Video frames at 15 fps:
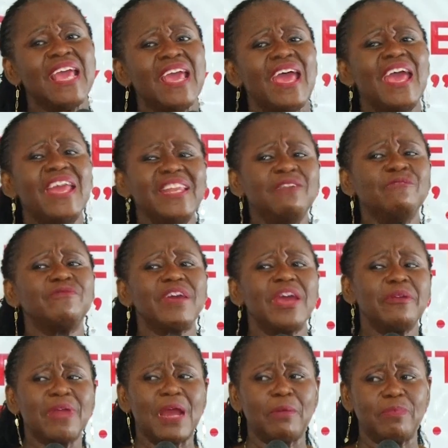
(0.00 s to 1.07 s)
And
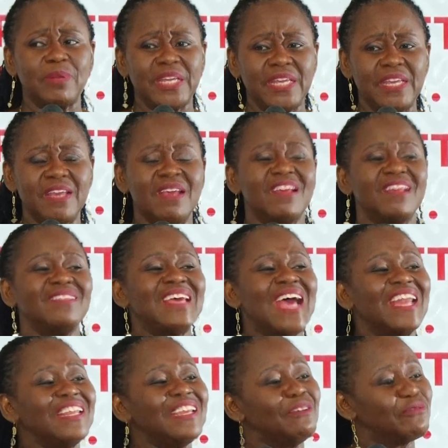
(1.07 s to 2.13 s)
invariably,
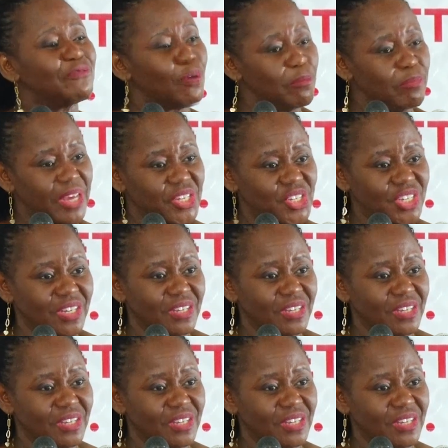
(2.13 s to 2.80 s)
that information